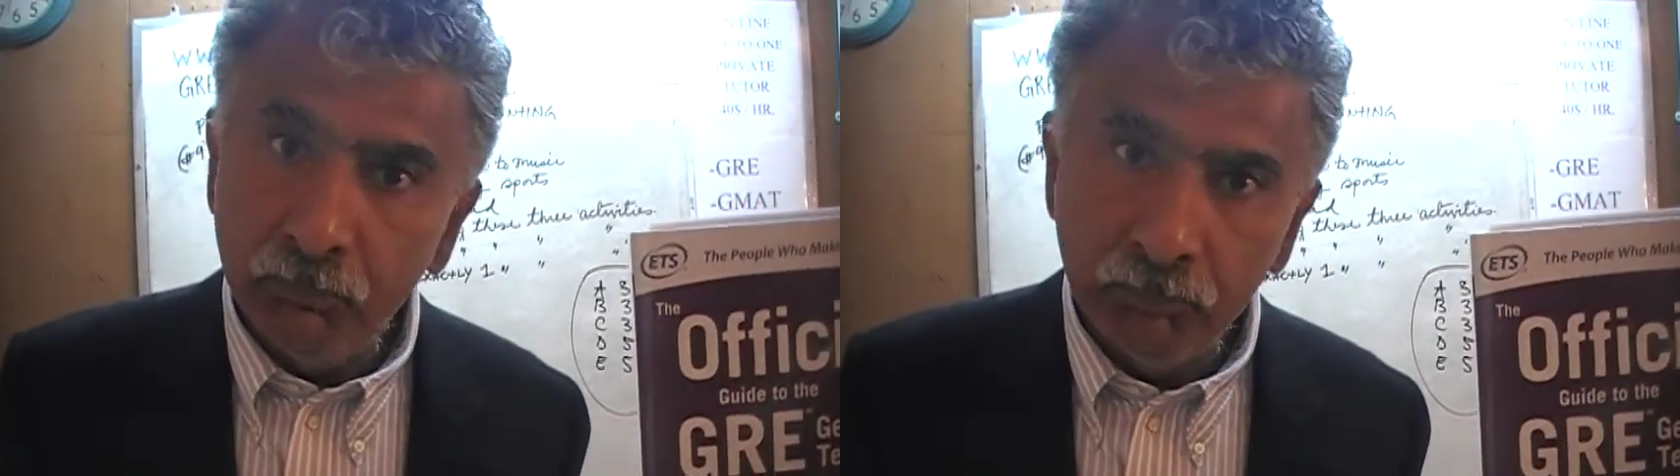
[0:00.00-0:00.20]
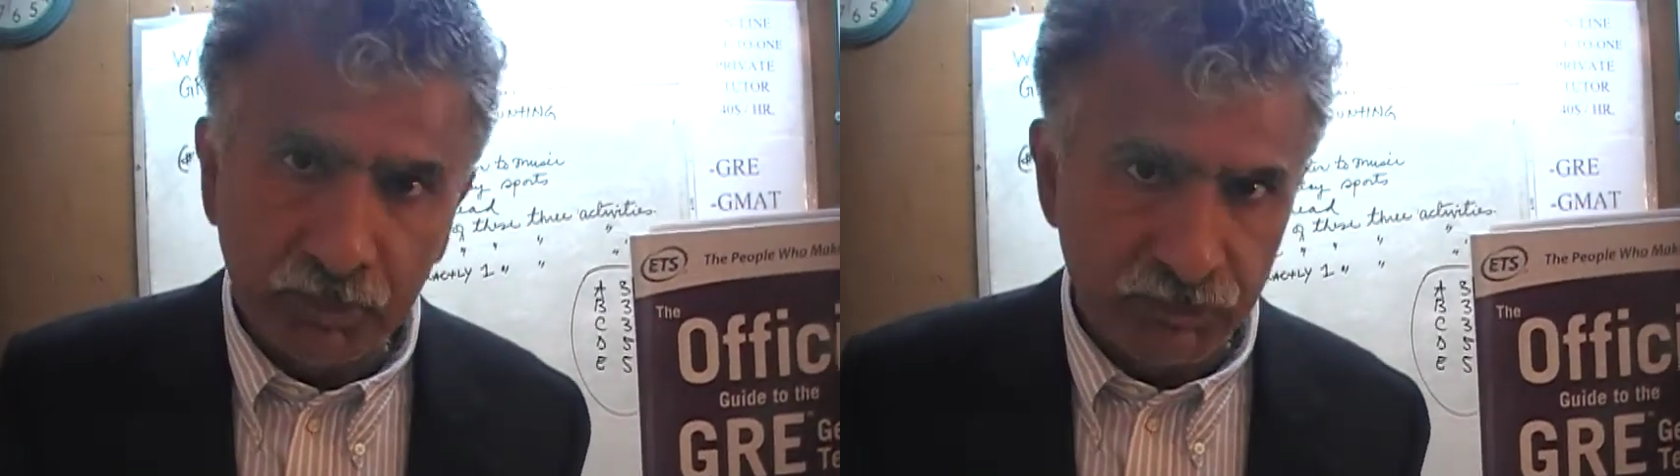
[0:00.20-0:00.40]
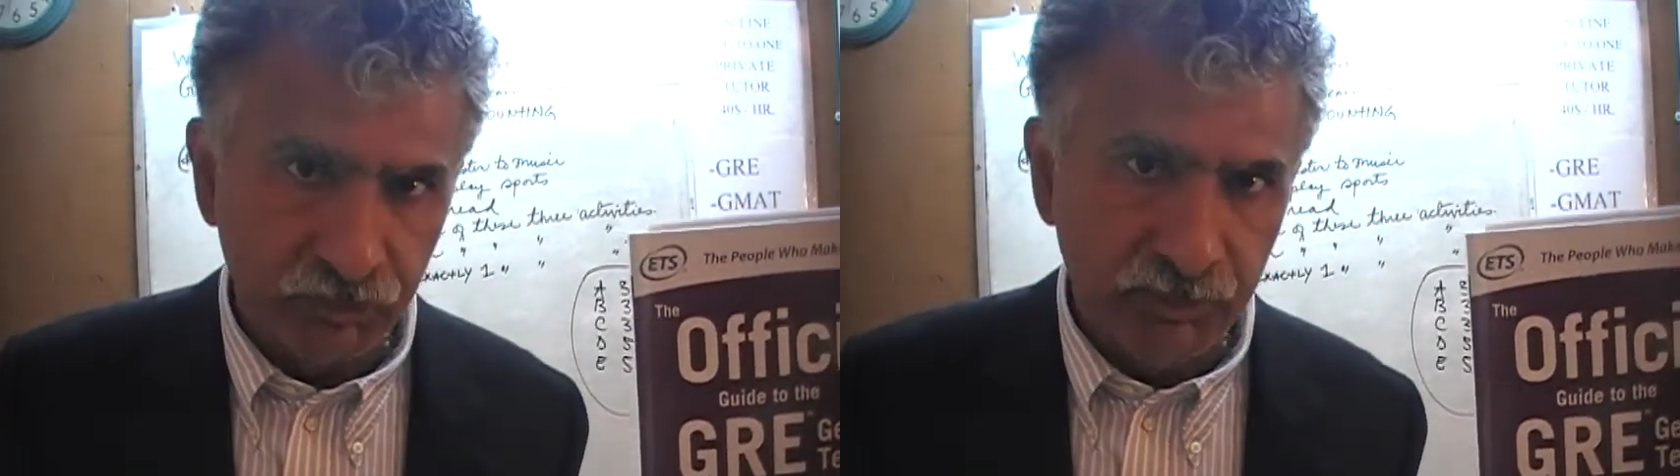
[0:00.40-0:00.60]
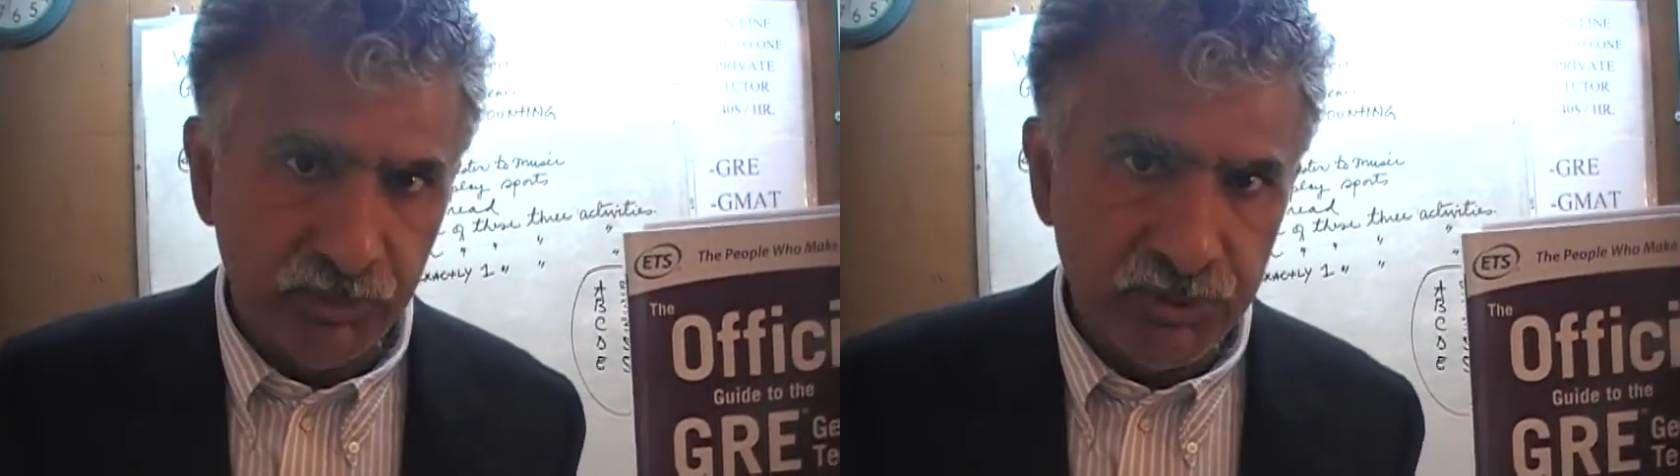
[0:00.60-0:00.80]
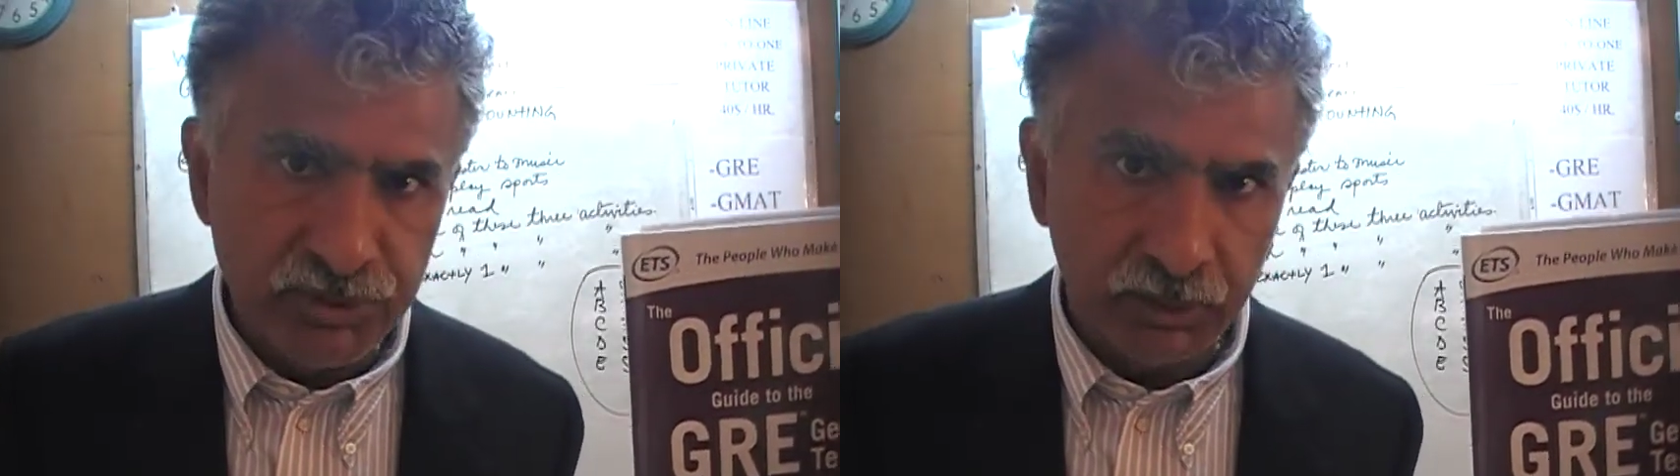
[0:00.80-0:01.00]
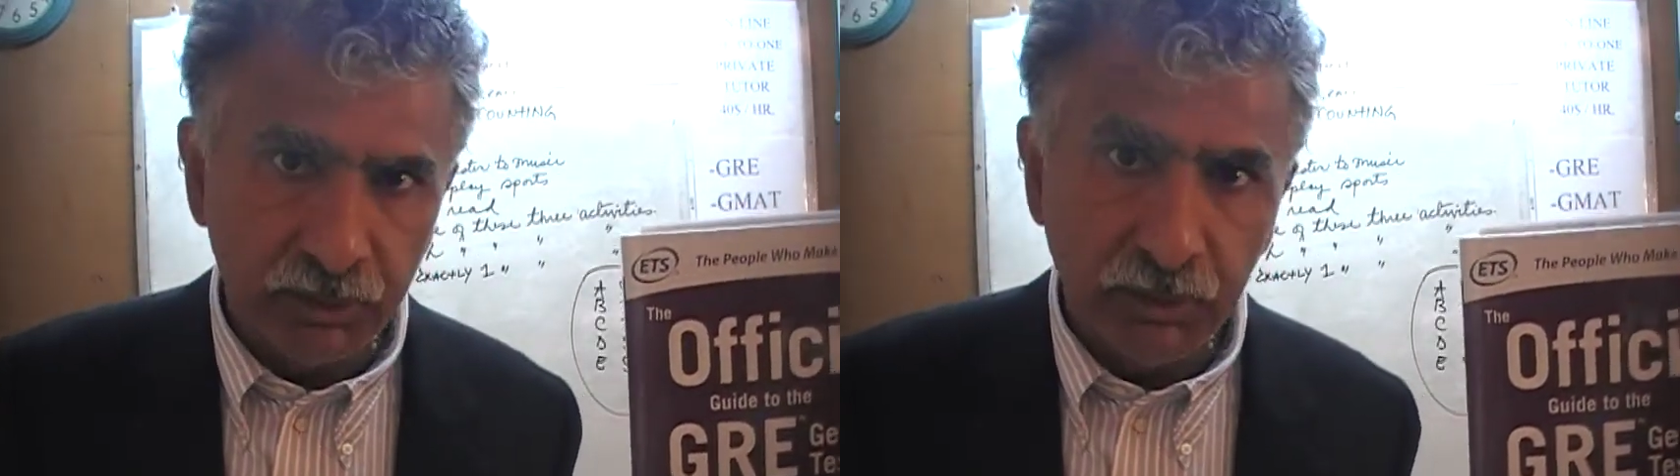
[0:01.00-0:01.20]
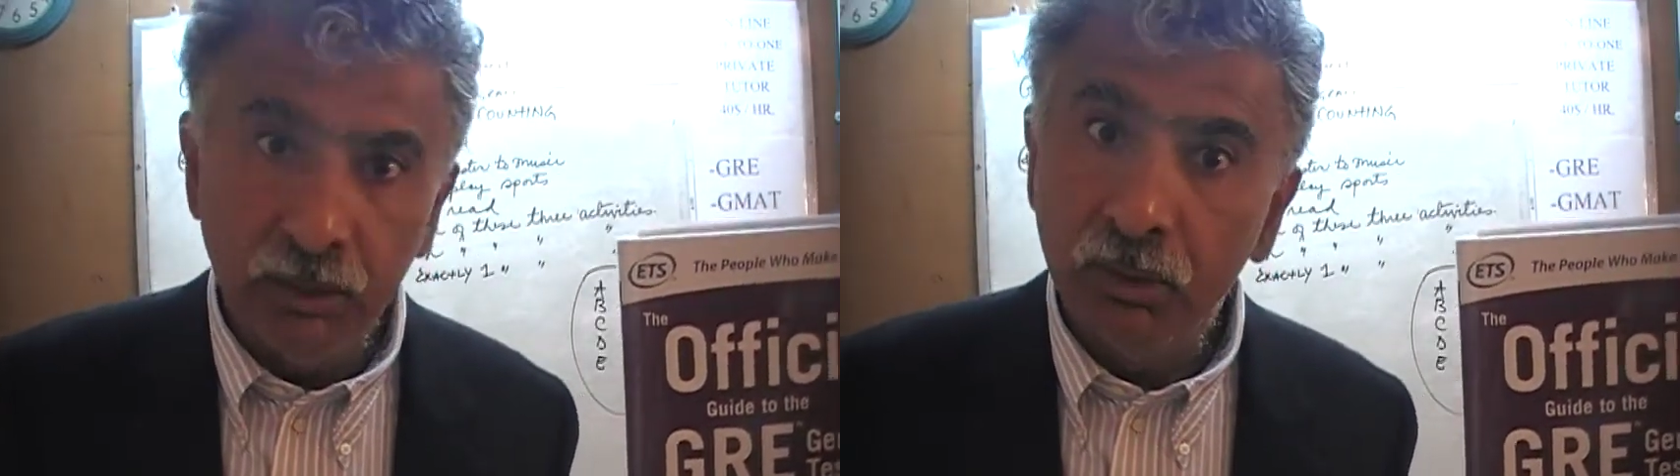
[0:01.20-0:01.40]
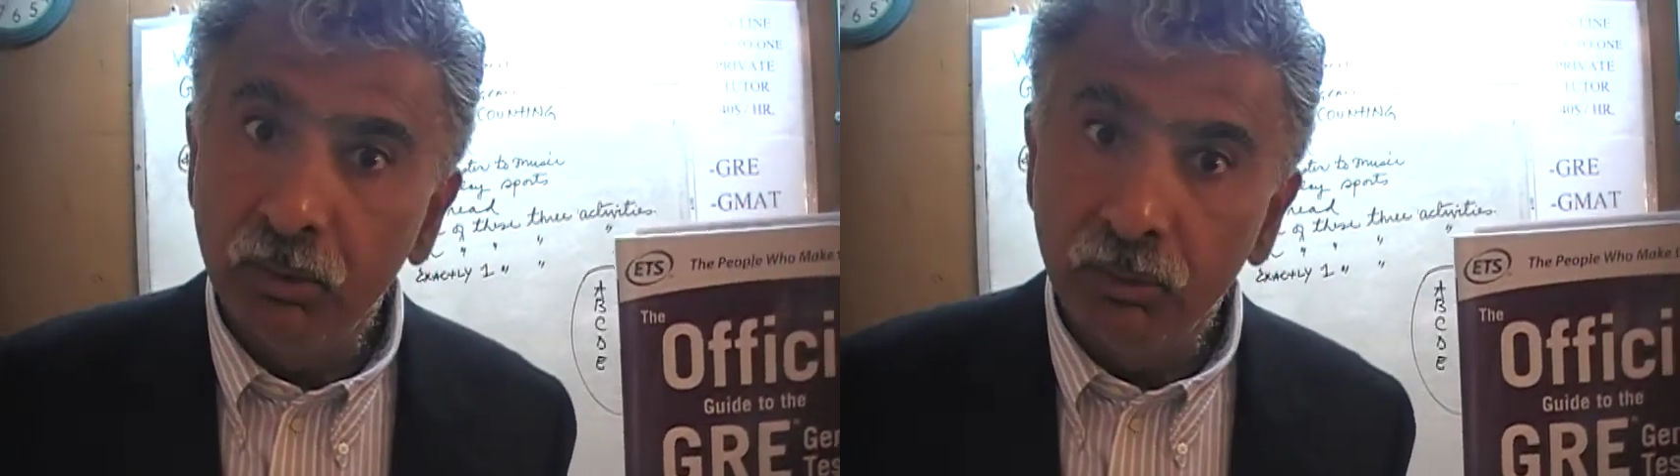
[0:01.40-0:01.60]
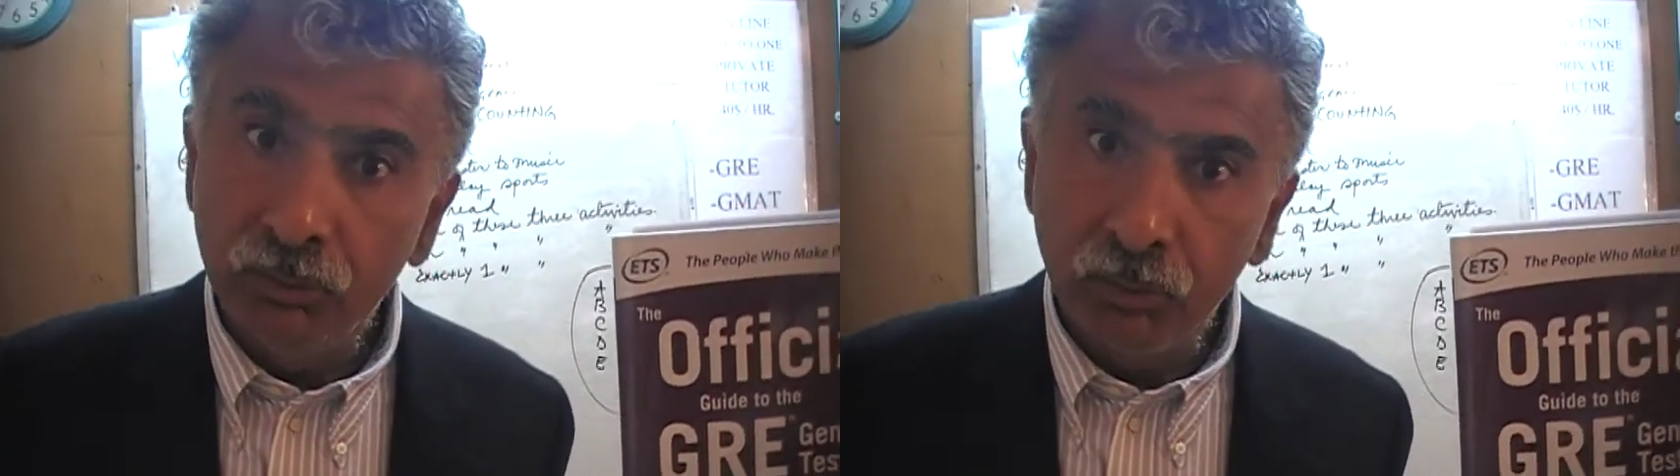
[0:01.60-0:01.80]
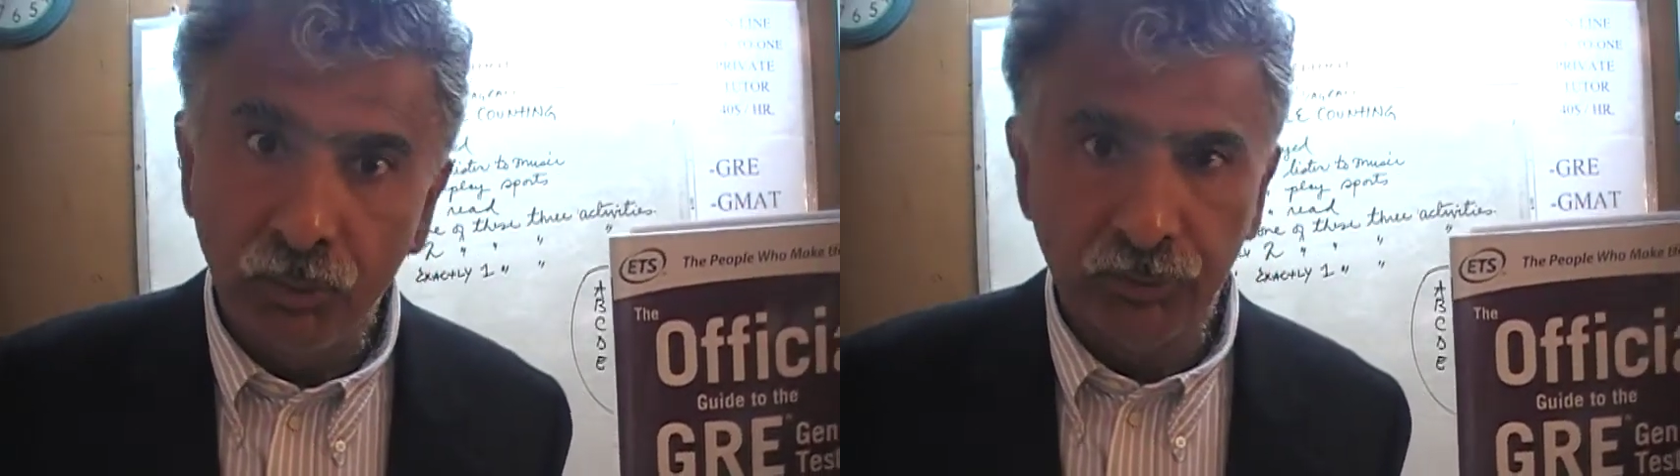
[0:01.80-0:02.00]
purchase one immediately.
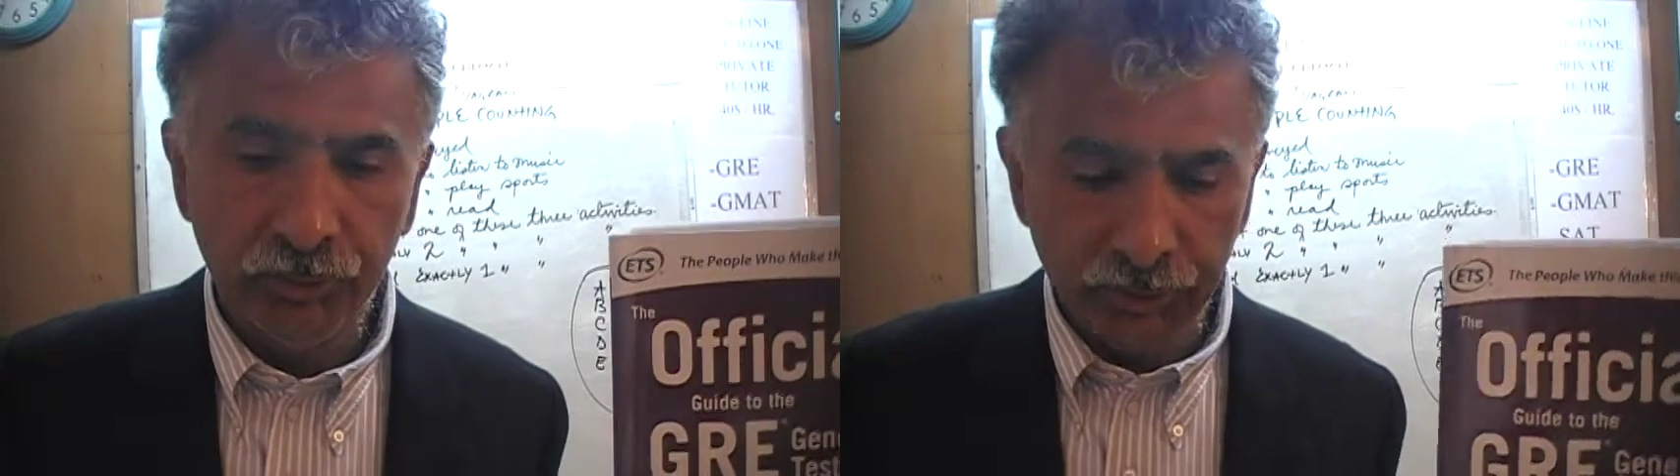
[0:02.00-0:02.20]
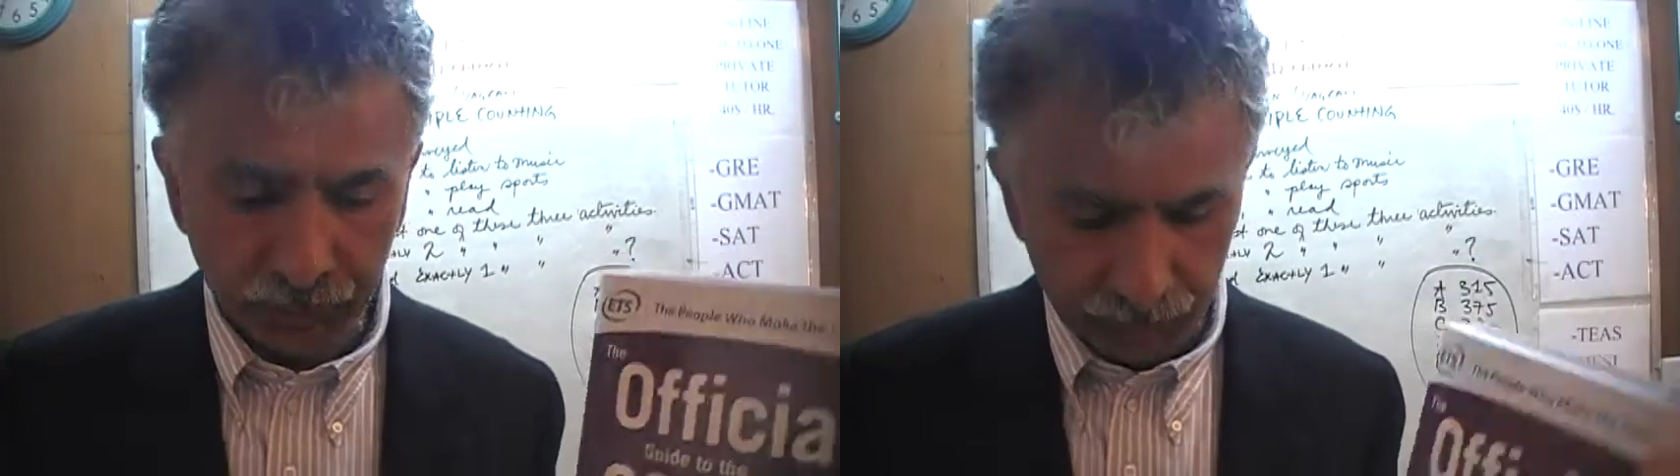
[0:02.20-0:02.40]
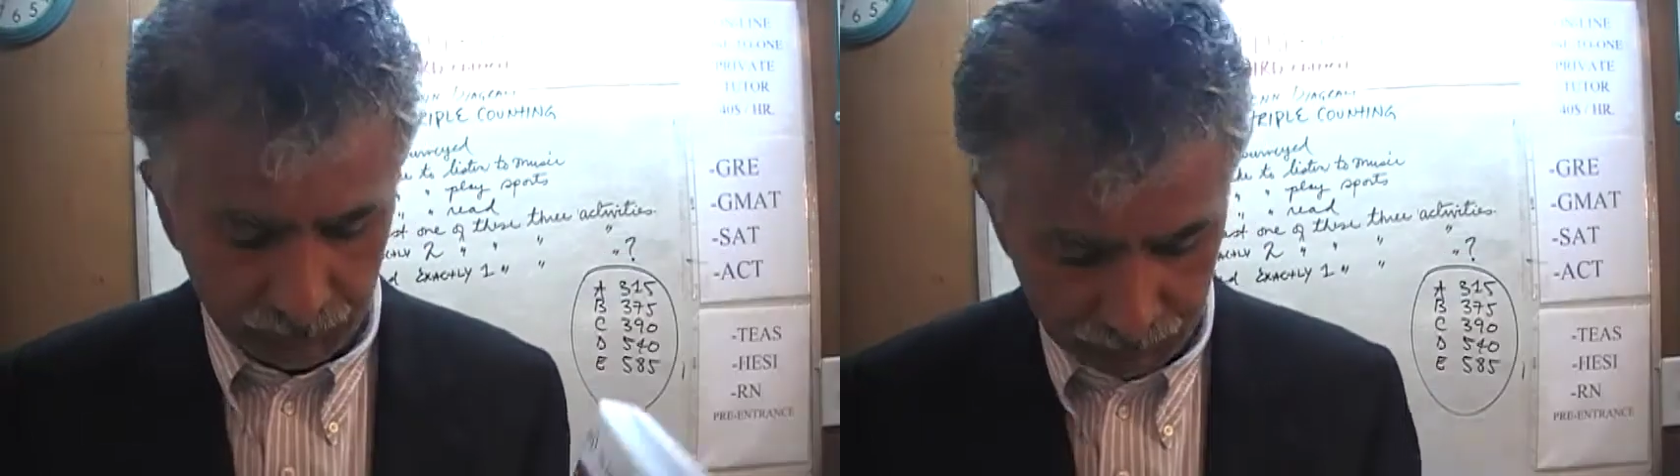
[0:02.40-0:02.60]
You're going to need it.